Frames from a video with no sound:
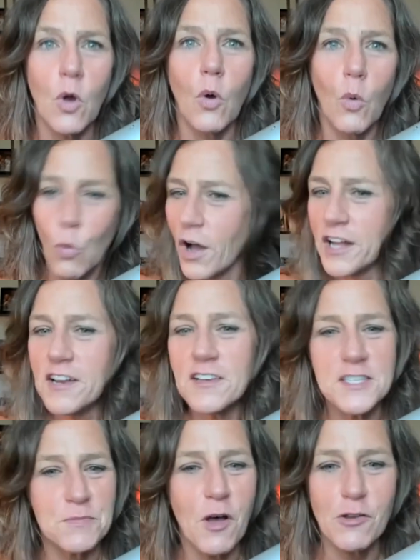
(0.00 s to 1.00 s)
One
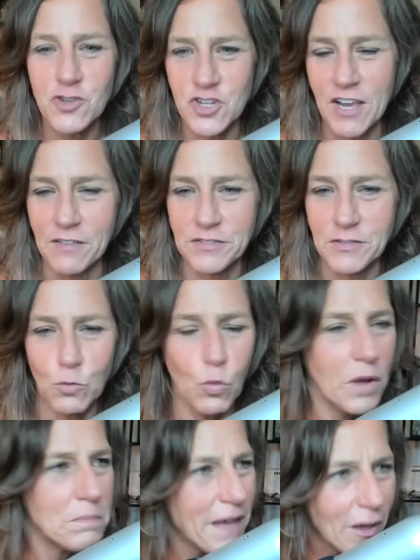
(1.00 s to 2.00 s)
small shift,
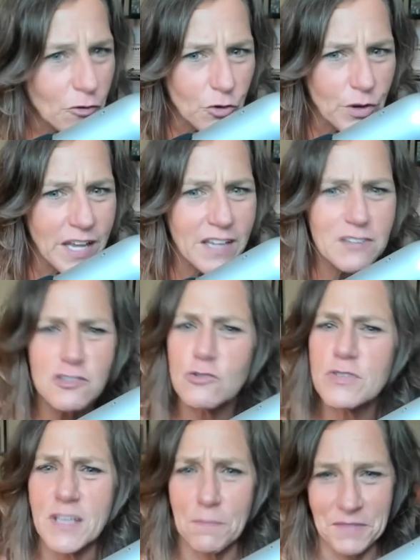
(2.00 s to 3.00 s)
one boundary, do
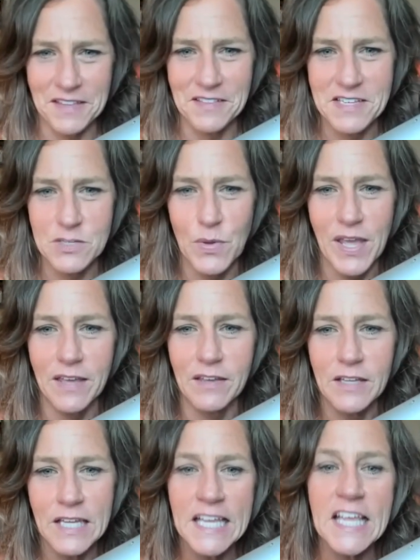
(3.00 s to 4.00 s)
something this week.
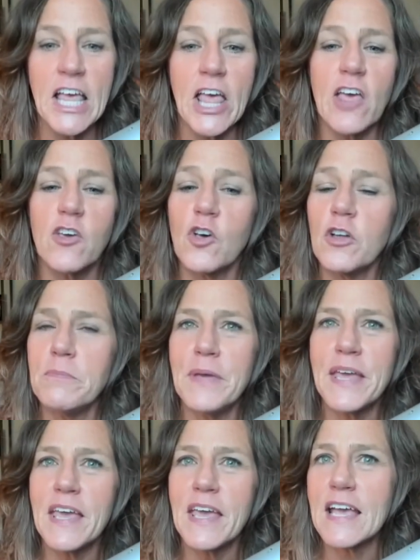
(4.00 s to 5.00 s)
It could
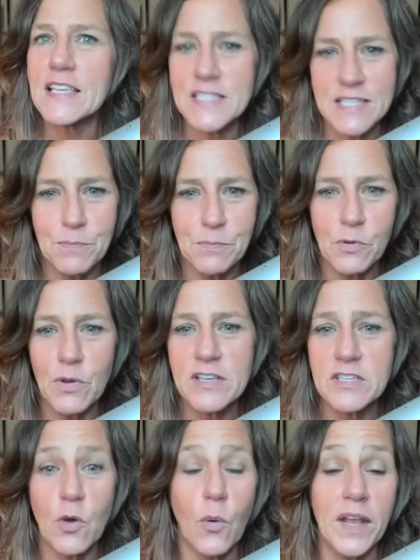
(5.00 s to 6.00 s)
be as simple as
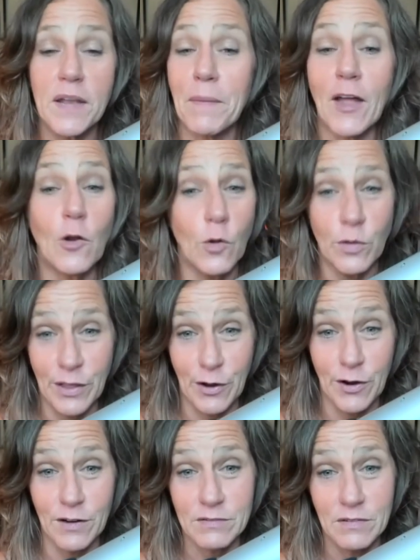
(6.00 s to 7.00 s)
going to bed
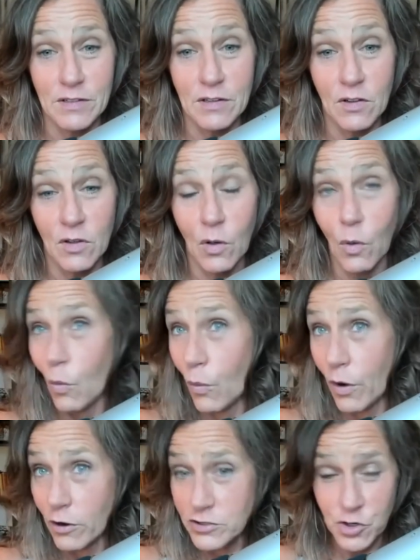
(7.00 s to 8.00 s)
earlier
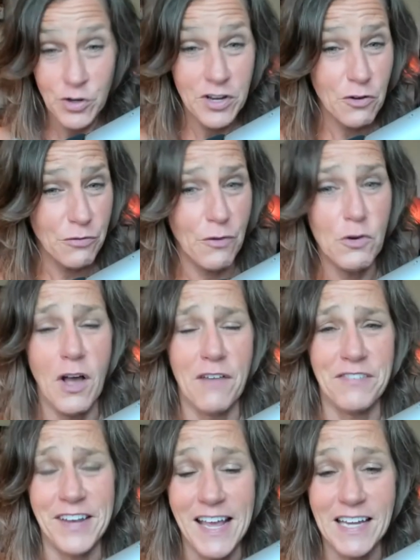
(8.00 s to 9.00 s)
or turning your phone off
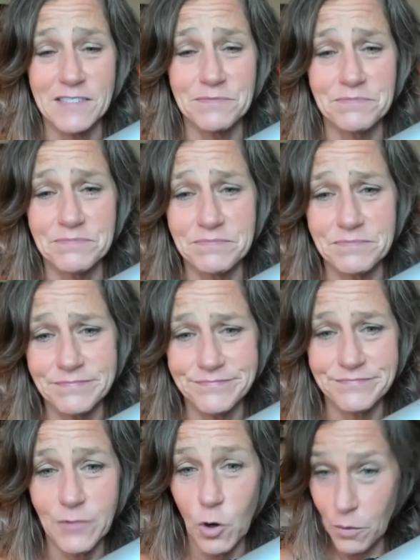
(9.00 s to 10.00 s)
at 8,
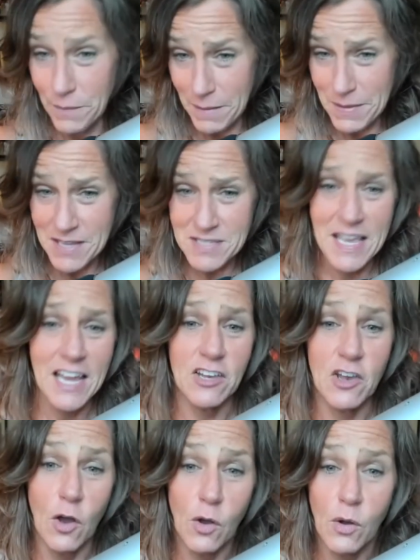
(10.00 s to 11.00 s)
or maybe saying
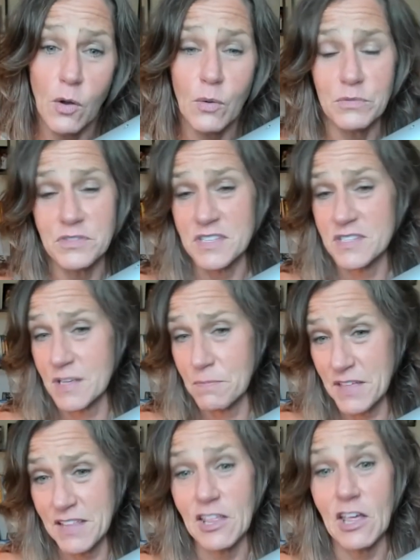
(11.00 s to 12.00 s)
no to
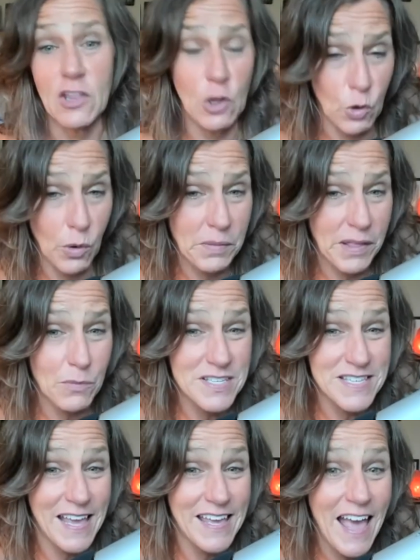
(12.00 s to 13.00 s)
something that you normally would
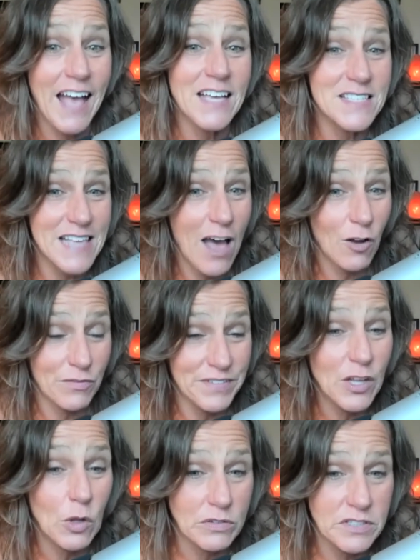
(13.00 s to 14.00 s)
say yes out of
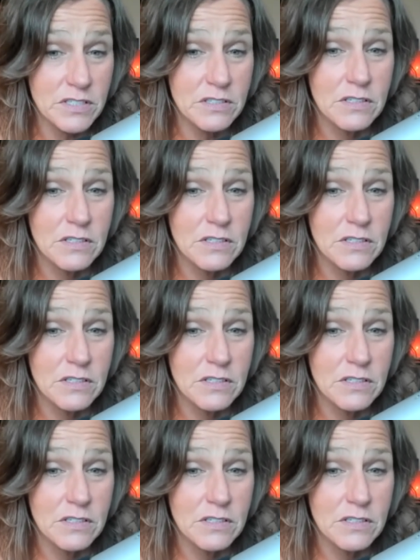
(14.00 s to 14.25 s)
guilt.